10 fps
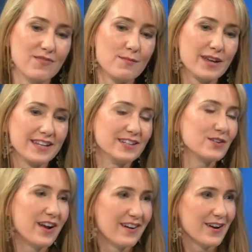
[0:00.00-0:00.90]
if I'm getting
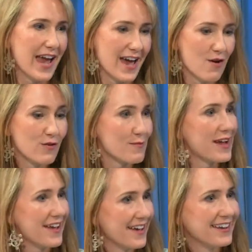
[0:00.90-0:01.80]
into an area over
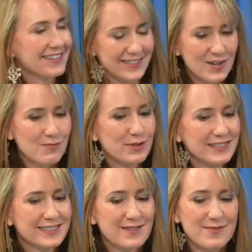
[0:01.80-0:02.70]
my head, so
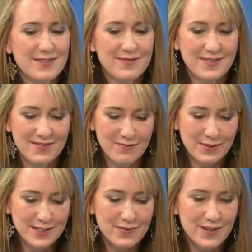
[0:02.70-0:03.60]
please
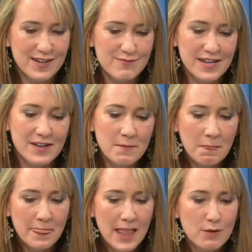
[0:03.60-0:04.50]
forgive me.
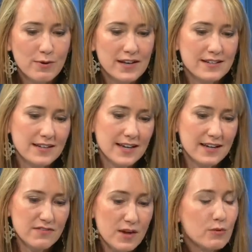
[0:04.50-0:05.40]
But
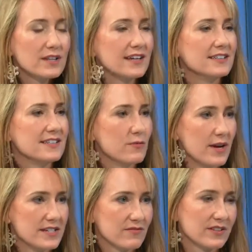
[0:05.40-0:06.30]
they would like to see
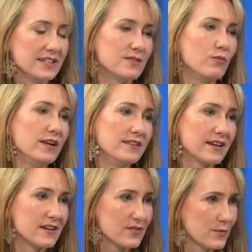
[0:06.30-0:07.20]
wage inflation. We in
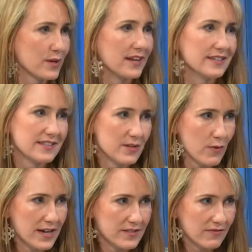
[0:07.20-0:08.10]
the country would like to see
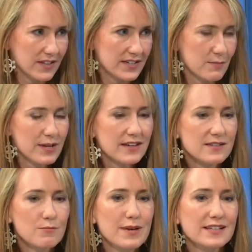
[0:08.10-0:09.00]
wage inflation
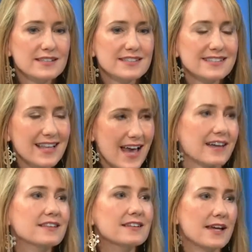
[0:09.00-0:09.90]
because it means the
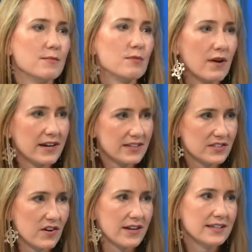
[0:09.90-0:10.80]
slack in the labor market
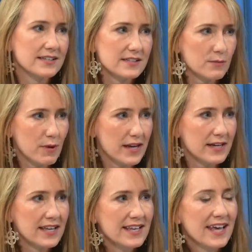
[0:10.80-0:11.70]
is starting to
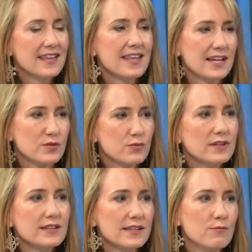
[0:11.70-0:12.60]
dissipate. And that's
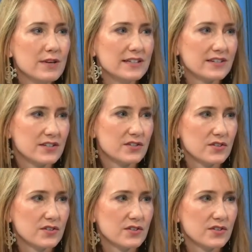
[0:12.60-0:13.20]
really the biggest